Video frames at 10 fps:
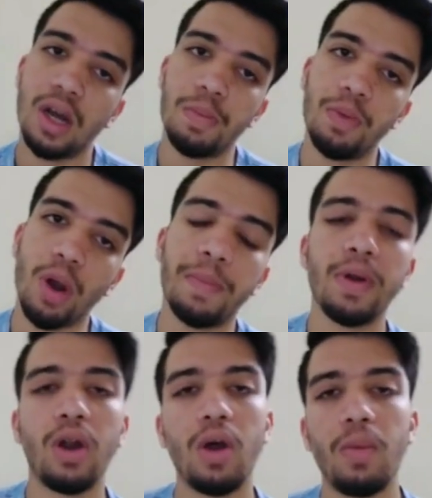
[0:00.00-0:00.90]
a
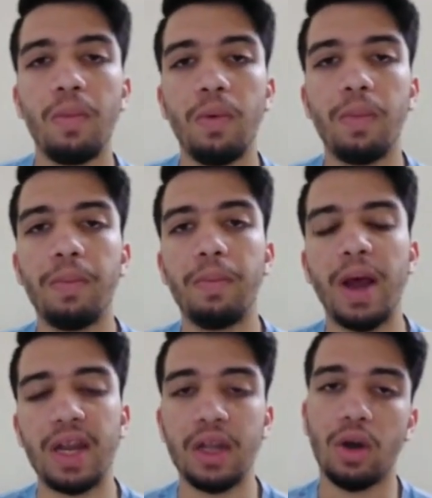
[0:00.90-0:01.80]
proper
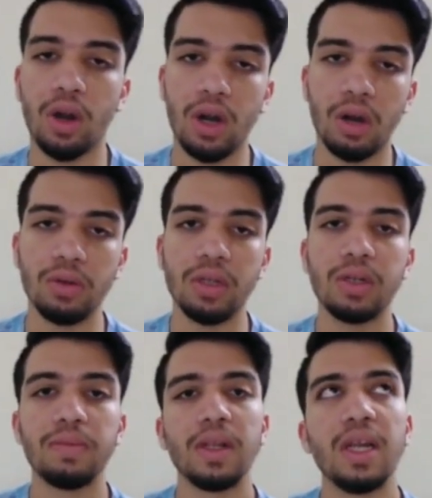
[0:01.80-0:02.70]
batting all-rounder.